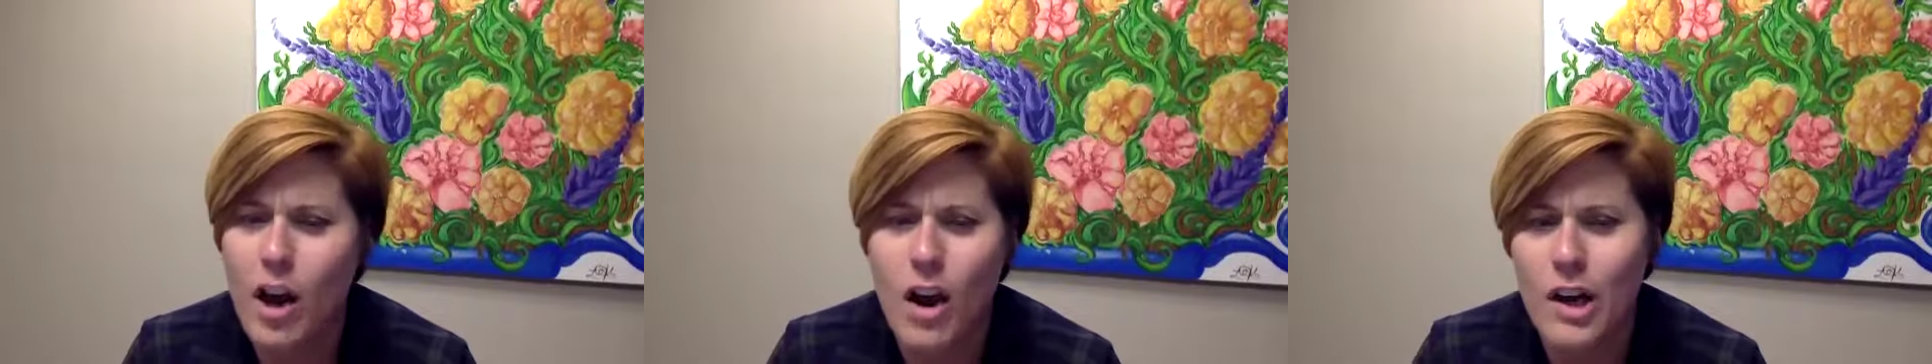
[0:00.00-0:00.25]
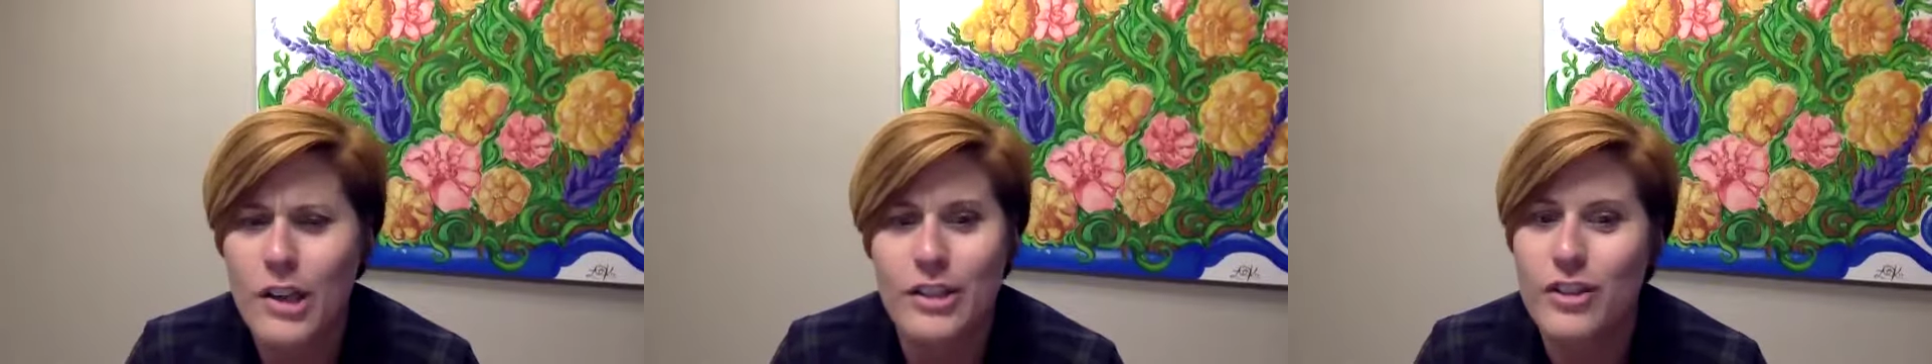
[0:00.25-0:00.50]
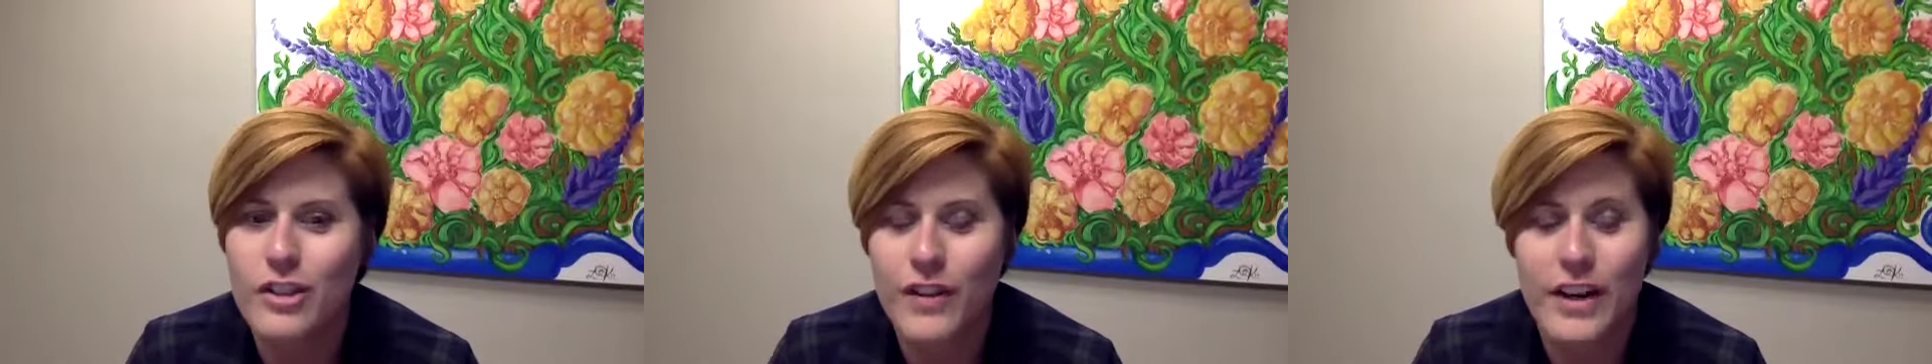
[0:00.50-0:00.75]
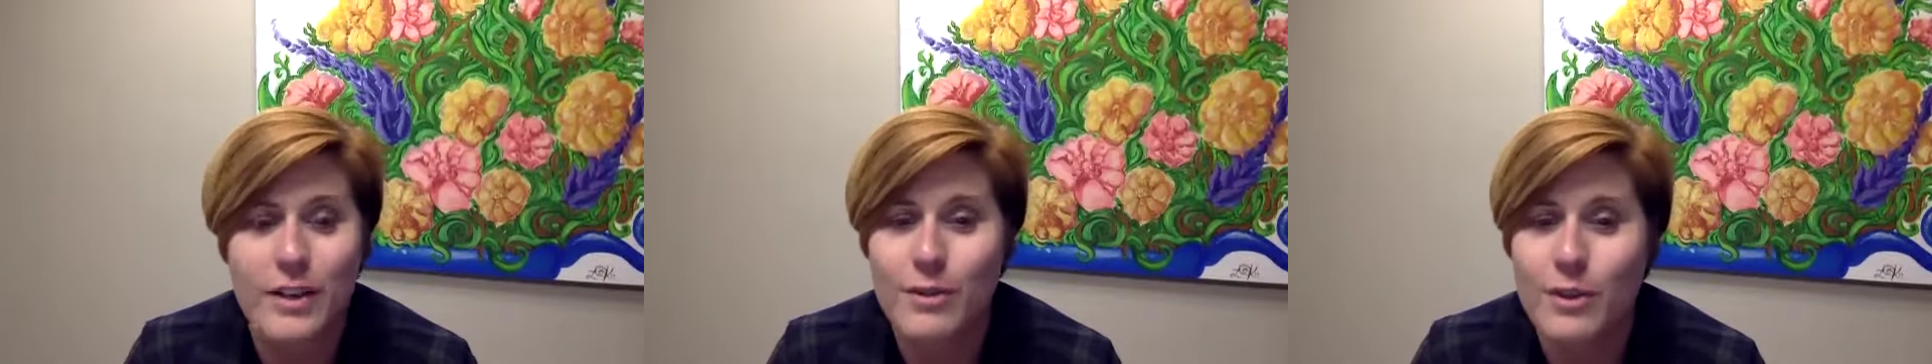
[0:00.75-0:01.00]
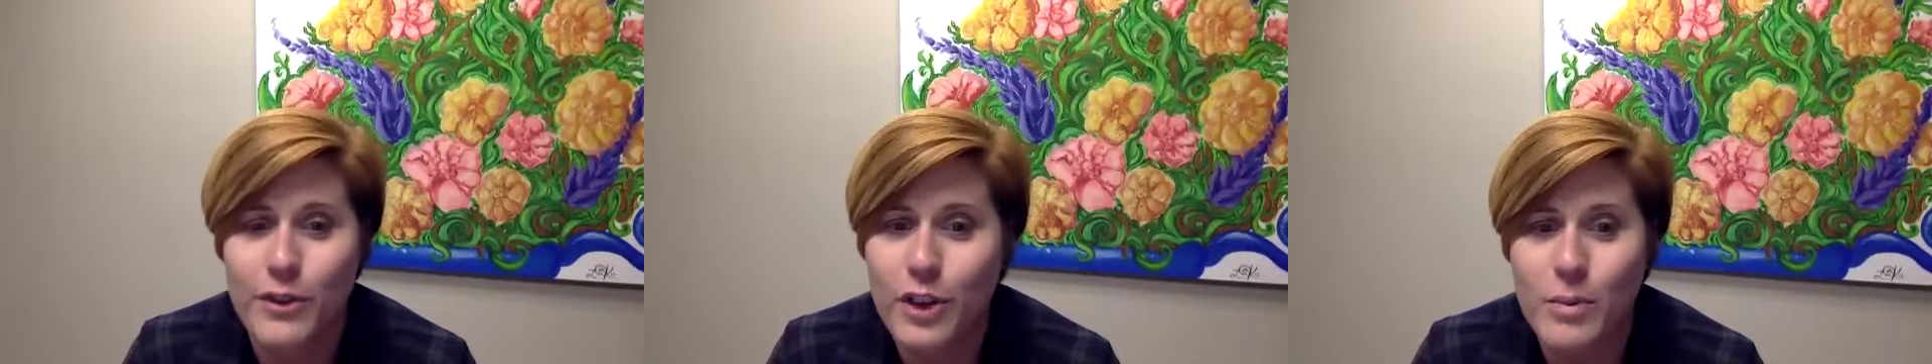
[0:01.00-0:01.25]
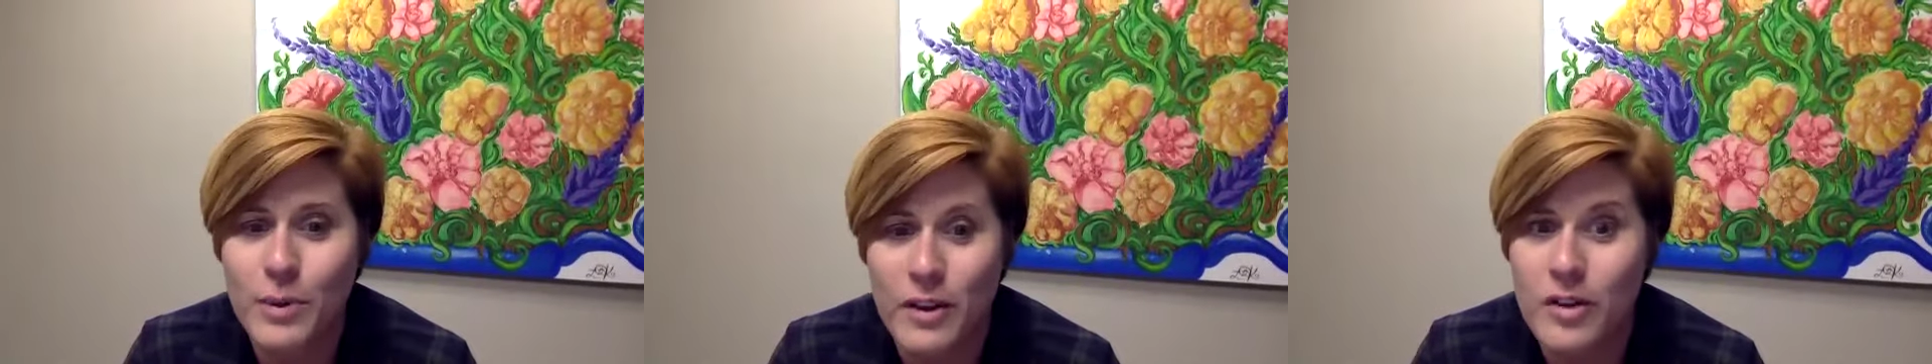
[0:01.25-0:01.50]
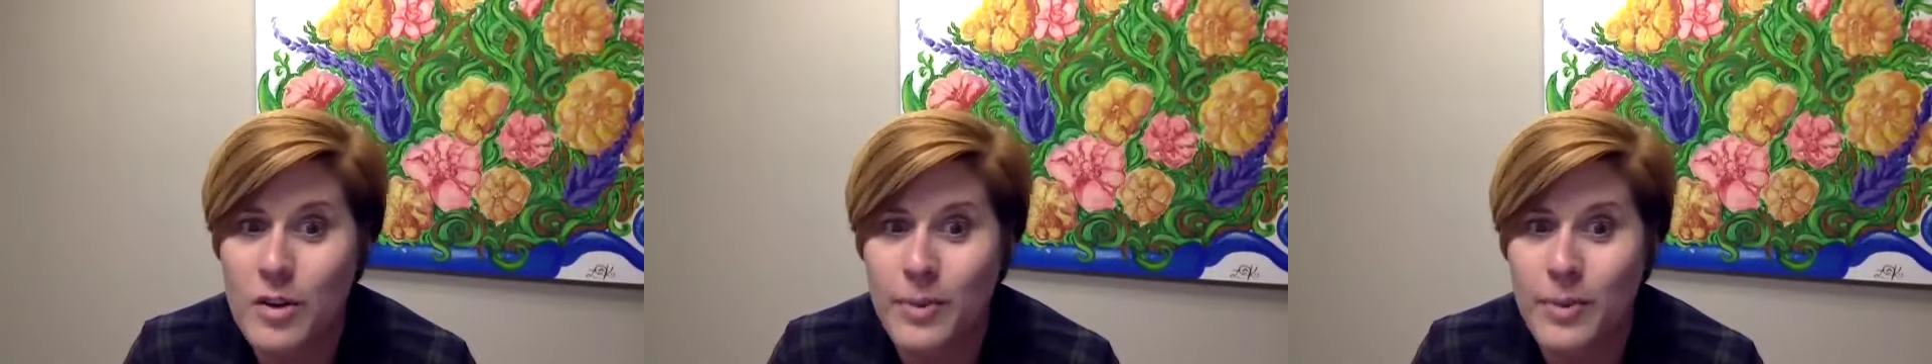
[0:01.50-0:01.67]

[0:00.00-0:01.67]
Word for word: oh, you just find a referral partner,